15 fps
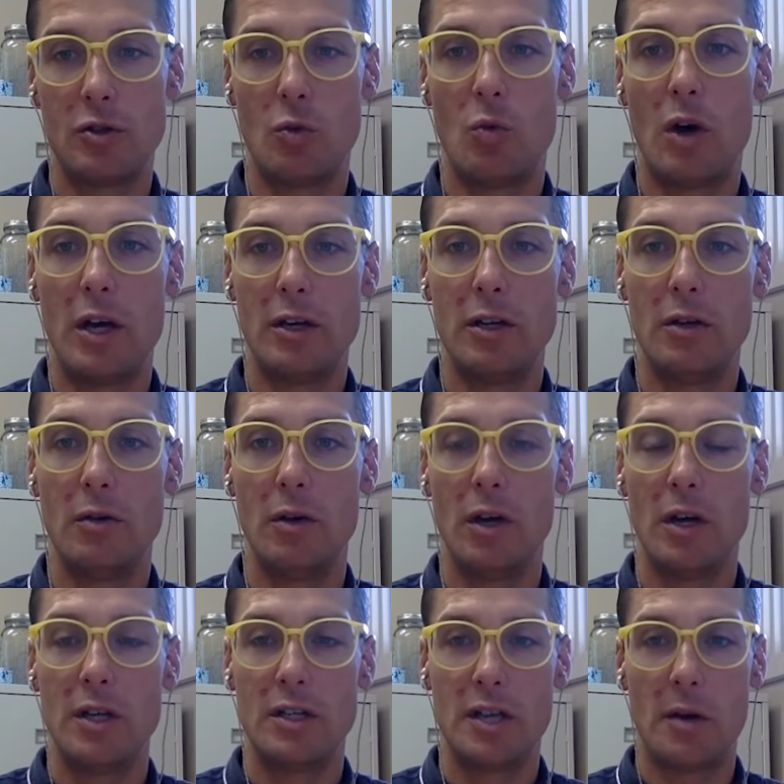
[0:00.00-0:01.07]
over. There's the one
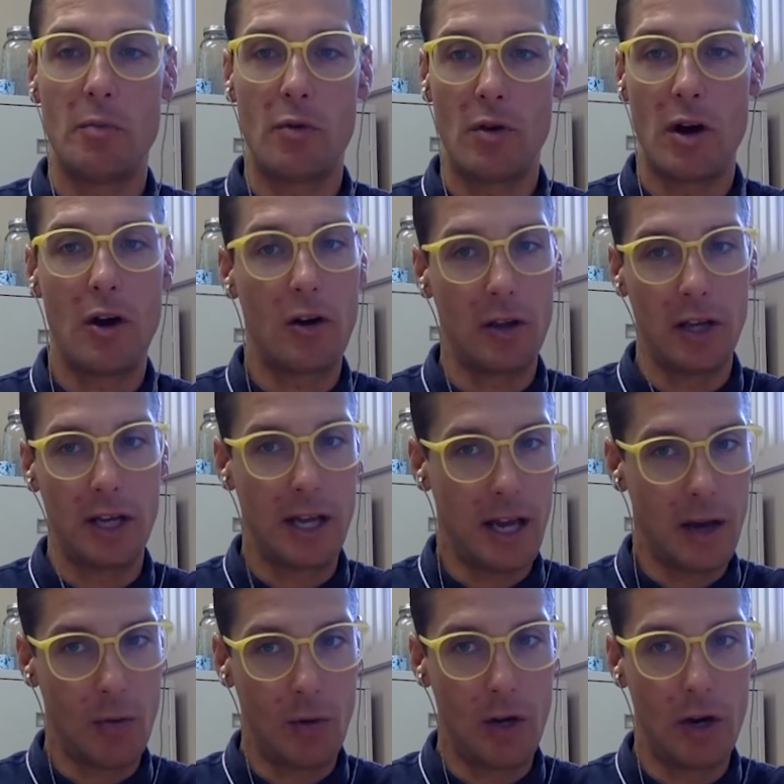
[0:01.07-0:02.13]
you temporarily
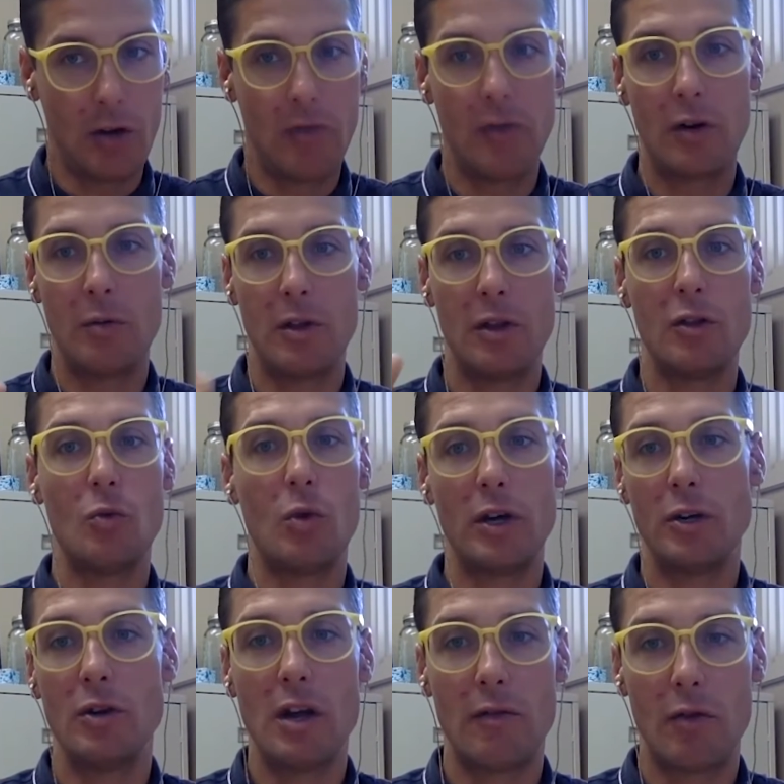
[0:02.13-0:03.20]
can't win over, but then
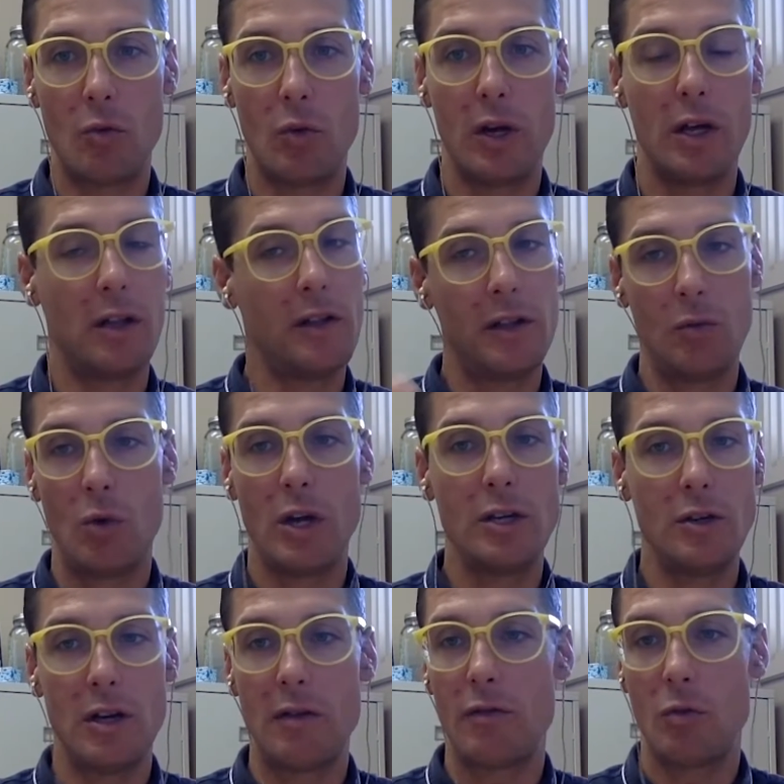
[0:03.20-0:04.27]
the one you never will. And the
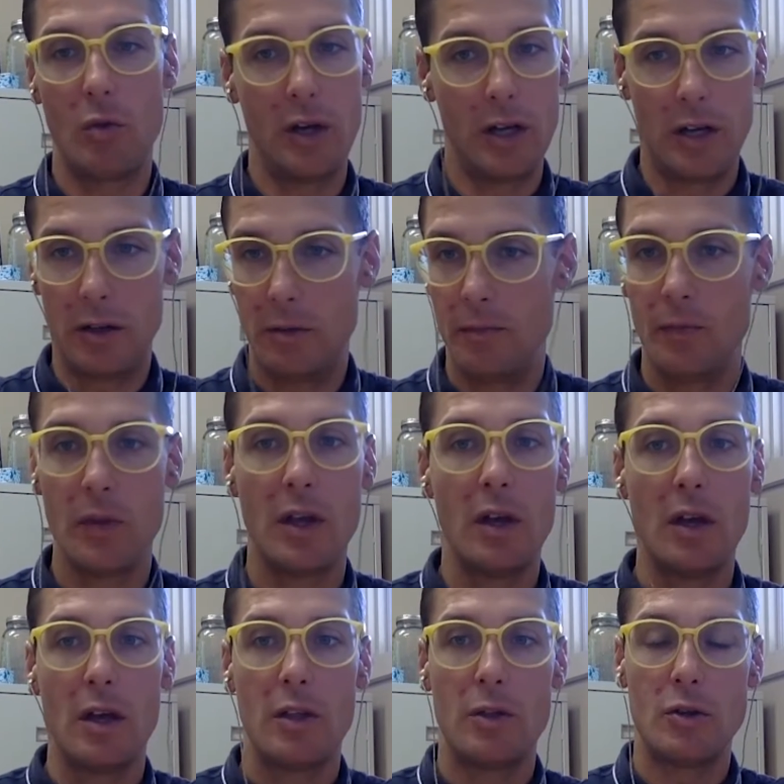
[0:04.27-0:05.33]
one you never will,
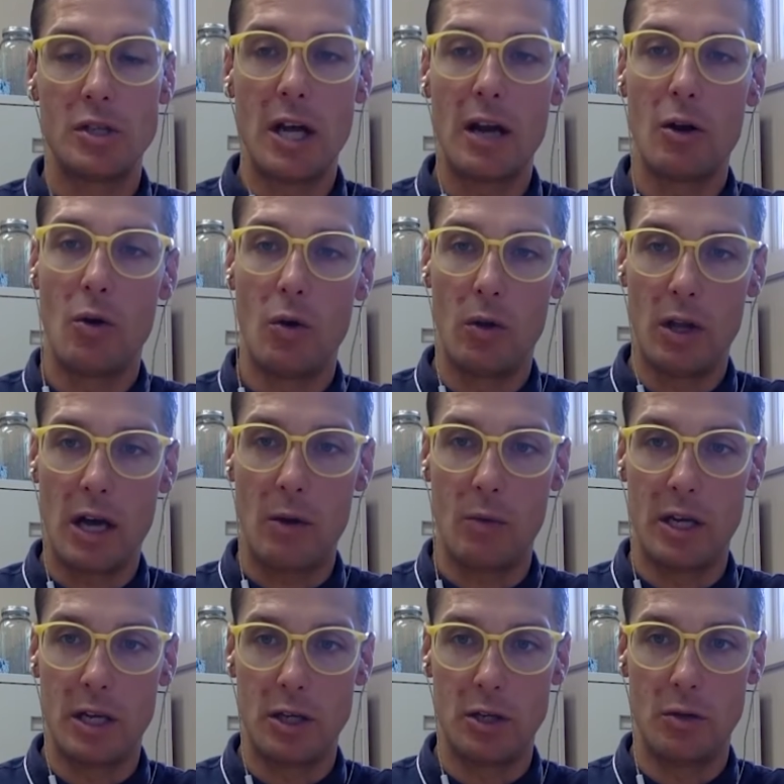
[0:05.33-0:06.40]
there's not a whole
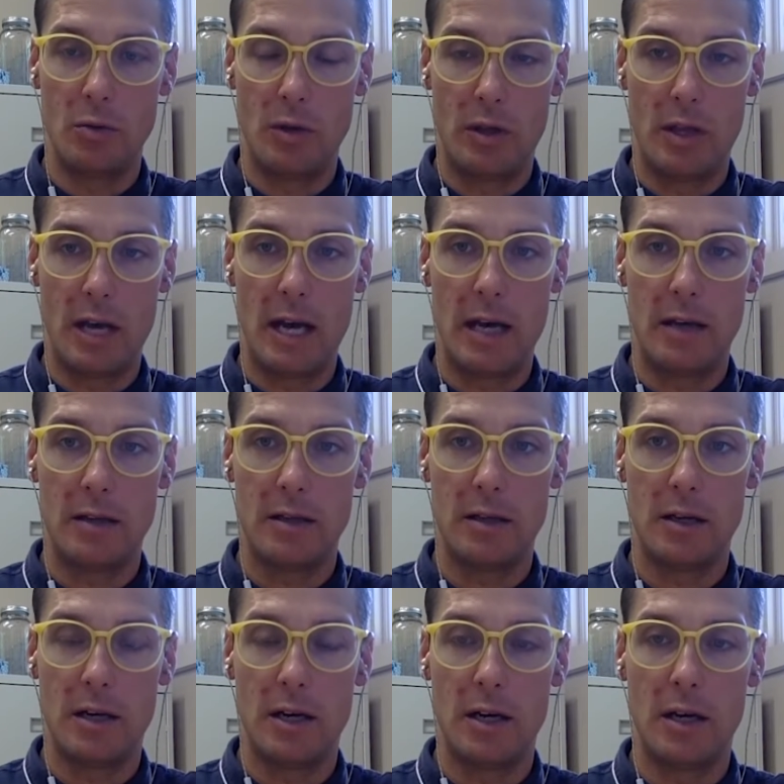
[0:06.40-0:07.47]
lot we can do with
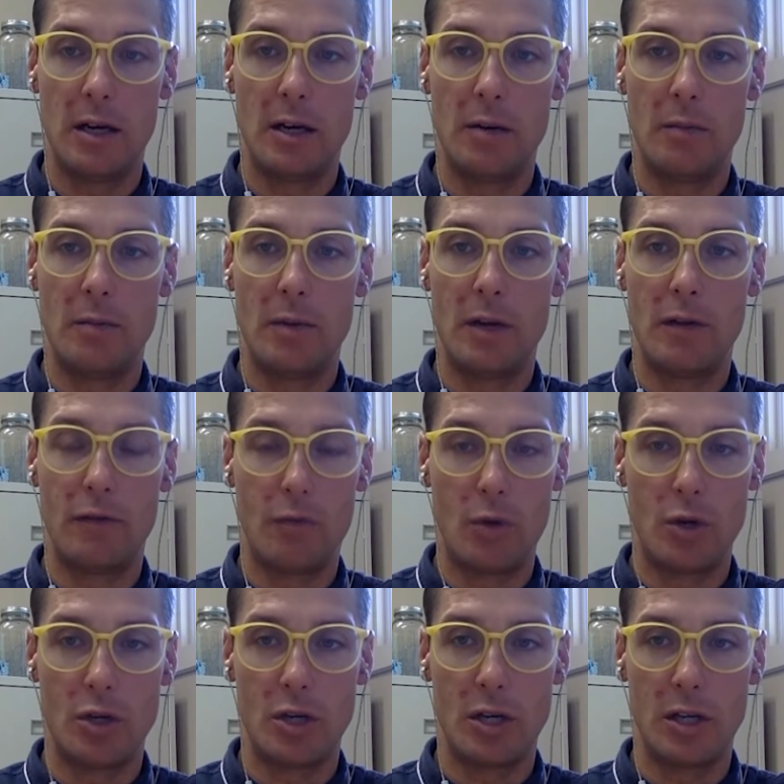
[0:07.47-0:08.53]
that,
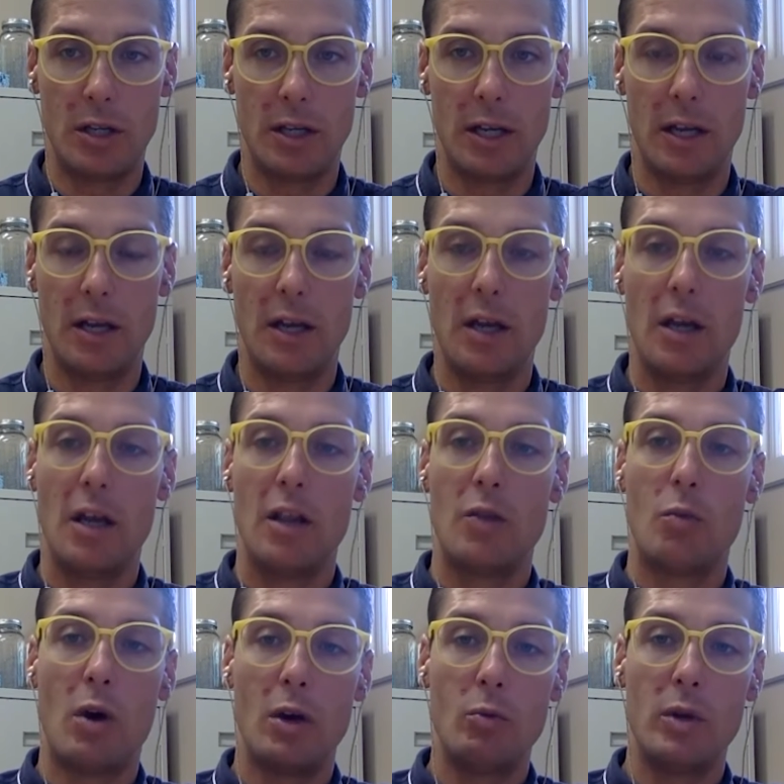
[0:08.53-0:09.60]
unfortunately.
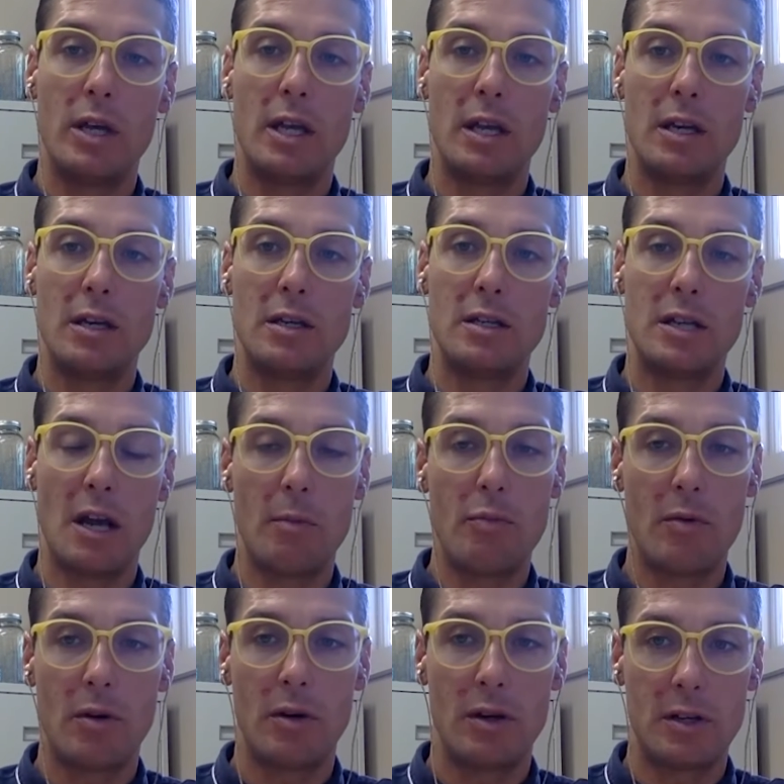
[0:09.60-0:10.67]
The one we can
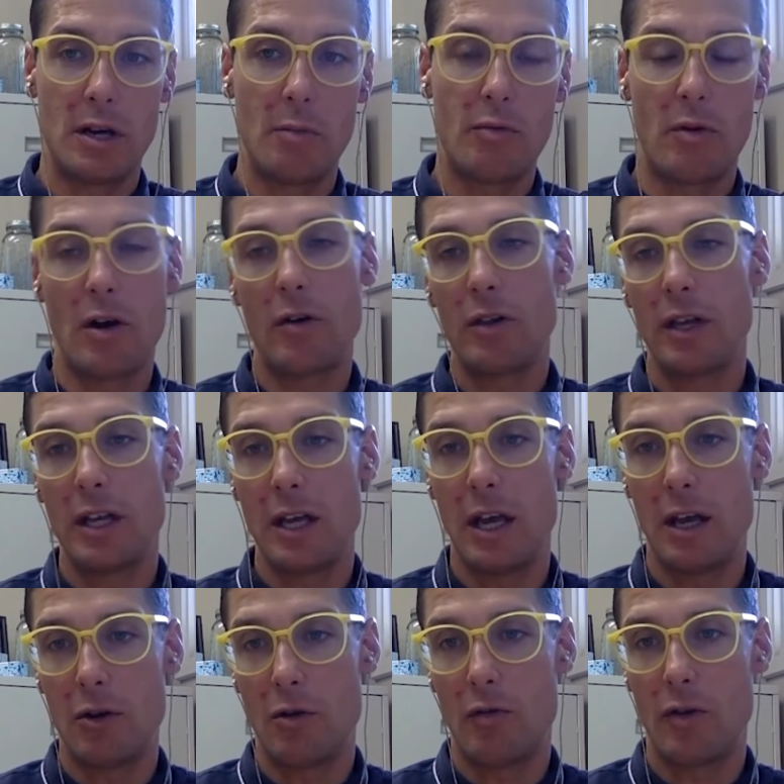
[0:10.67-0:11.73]

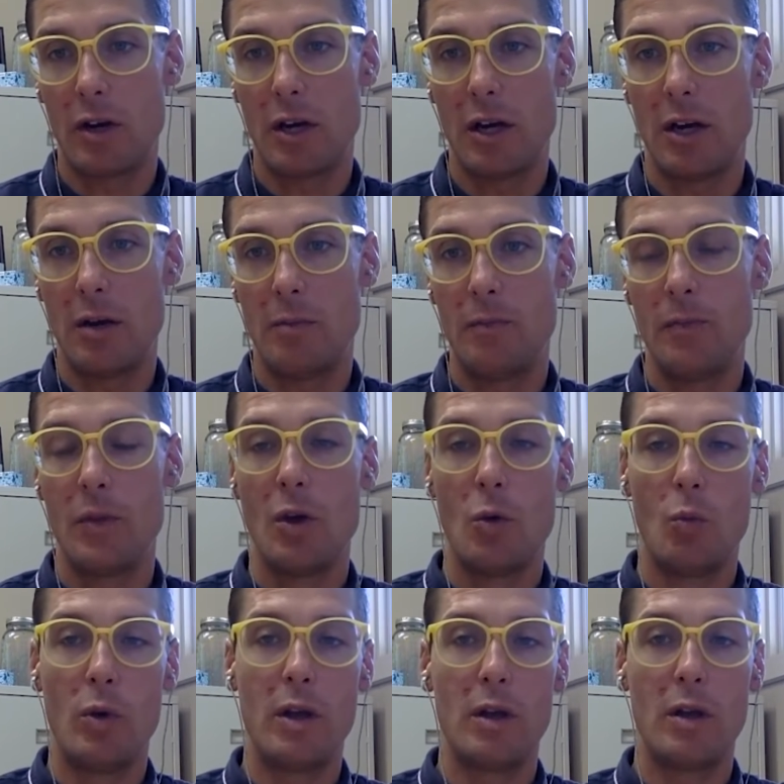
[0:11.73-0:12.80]
temporarily can't overcome,
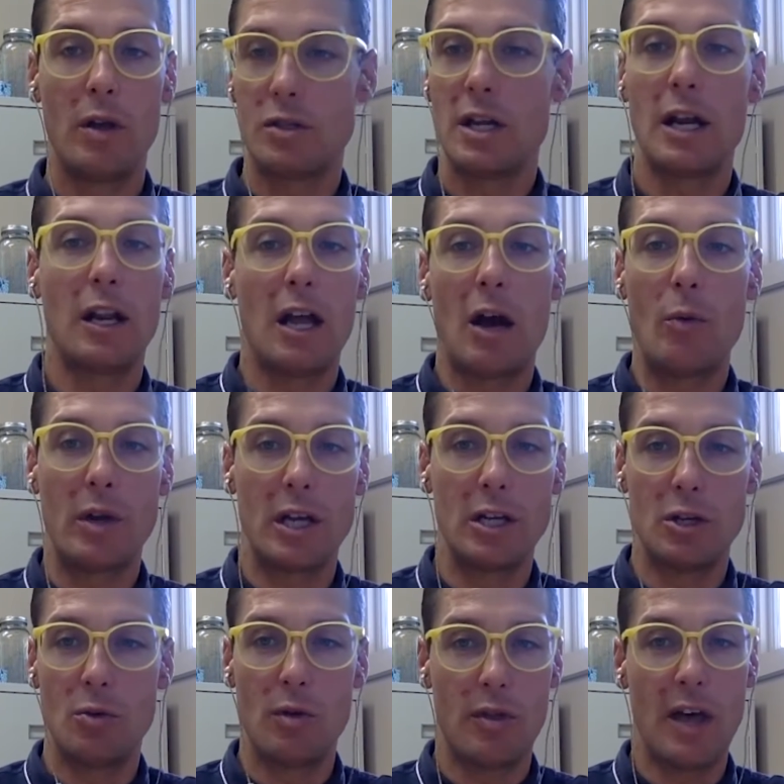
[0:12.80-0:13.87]
there's not a
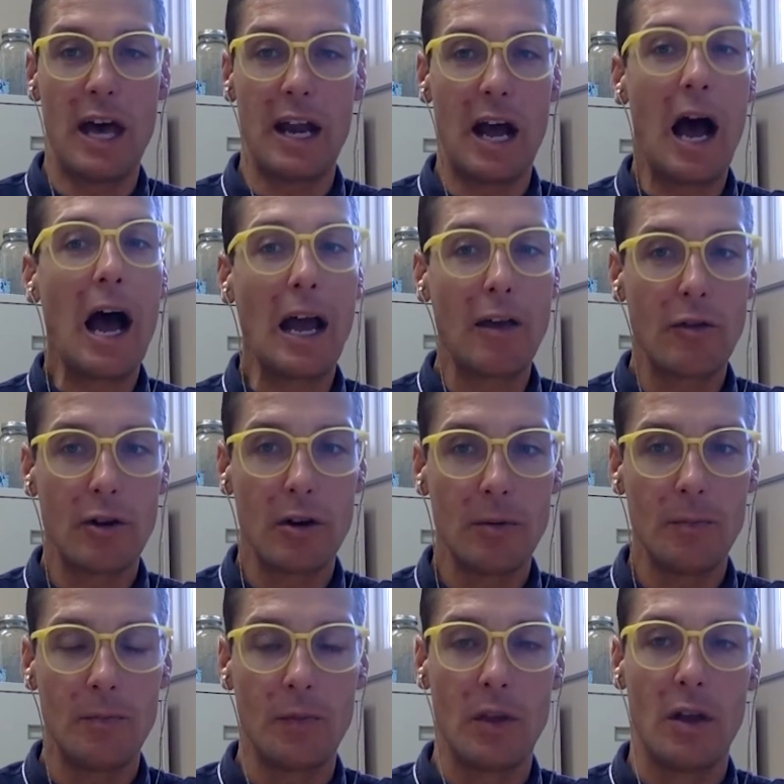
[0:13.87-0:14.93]
lot we can do with that
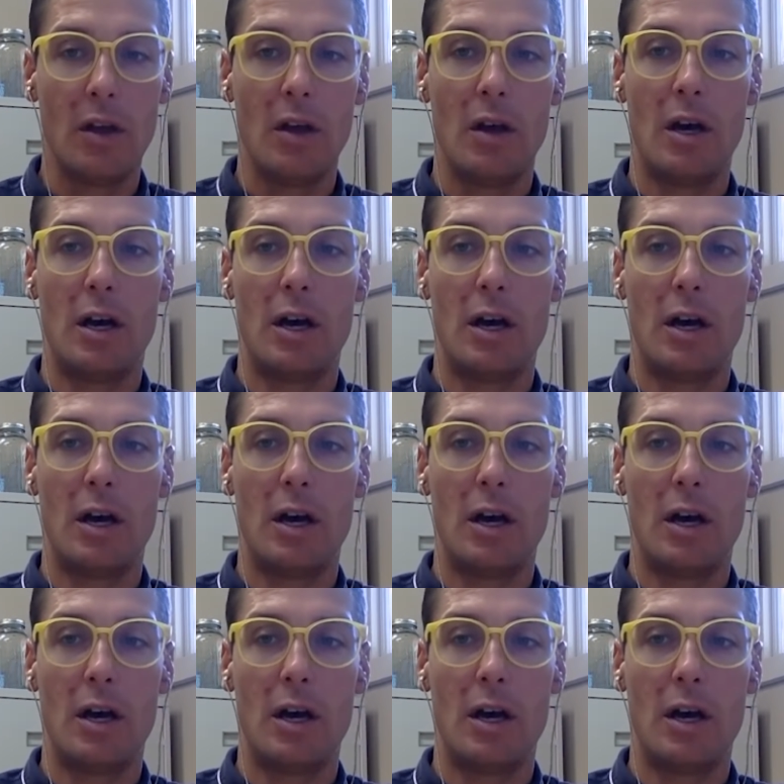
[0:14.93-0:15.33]
either.